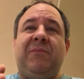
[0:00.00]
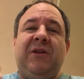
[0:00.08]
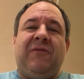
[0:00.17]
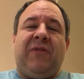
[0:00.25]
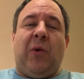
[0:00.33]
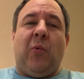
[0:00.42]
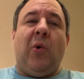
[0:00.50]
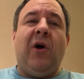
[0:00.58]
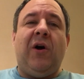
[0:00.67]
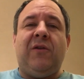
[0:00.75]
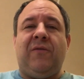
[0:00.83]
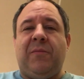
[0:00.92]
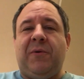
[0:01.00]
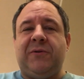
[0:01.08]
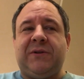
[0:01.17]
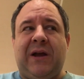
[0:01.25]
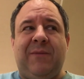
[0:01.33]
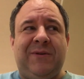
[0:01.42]
I mean, if they want, if you
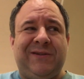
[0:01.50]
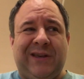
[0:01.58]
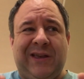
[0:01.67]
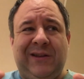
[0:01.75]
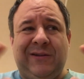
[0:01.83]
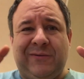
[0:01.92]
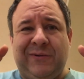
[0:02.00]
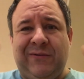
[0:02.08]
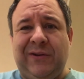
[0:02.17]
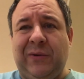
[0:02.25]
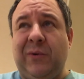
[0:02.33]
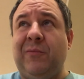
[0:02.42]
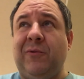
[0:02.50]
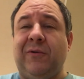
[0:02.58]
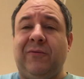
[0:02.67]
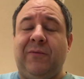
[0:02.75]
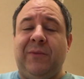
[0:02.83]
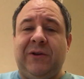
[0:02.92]
post comments like, hey, look, we really want
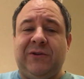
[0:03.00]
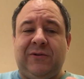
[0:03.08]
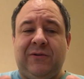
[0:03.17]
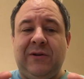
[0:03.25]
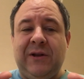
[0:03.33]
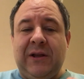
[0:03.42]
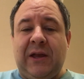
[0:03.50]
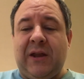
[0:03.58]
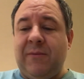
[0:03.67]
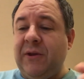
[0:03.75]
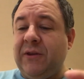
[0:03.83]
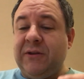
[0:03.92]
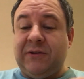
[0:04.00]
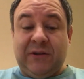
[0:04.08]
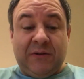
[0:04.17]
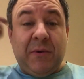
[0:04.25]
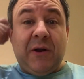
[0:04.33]
more information on how to make these things